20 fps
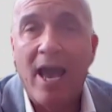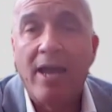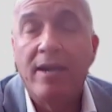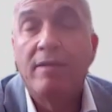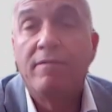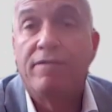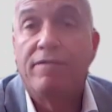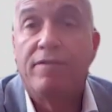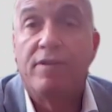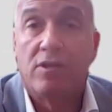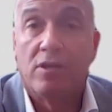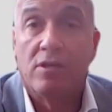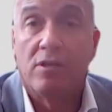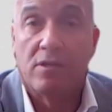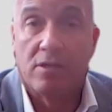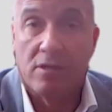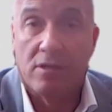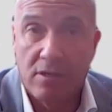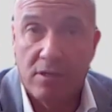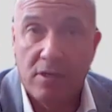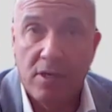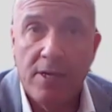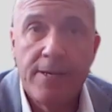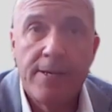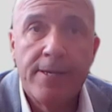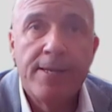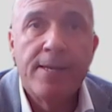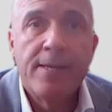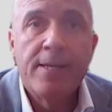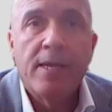inefficiencies,
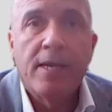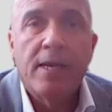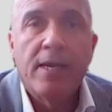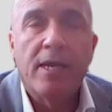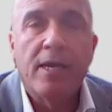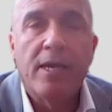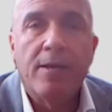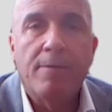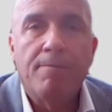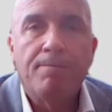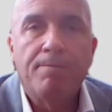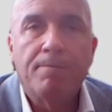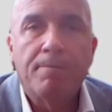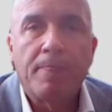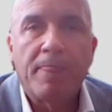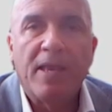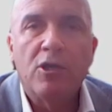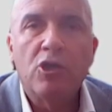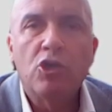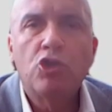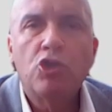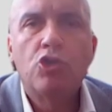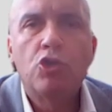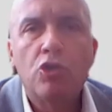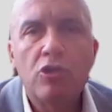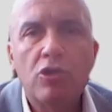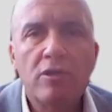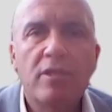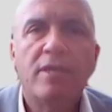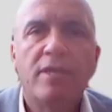
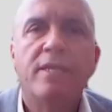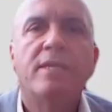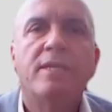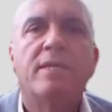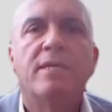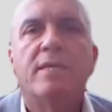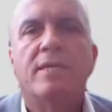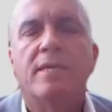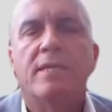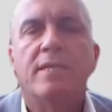shortening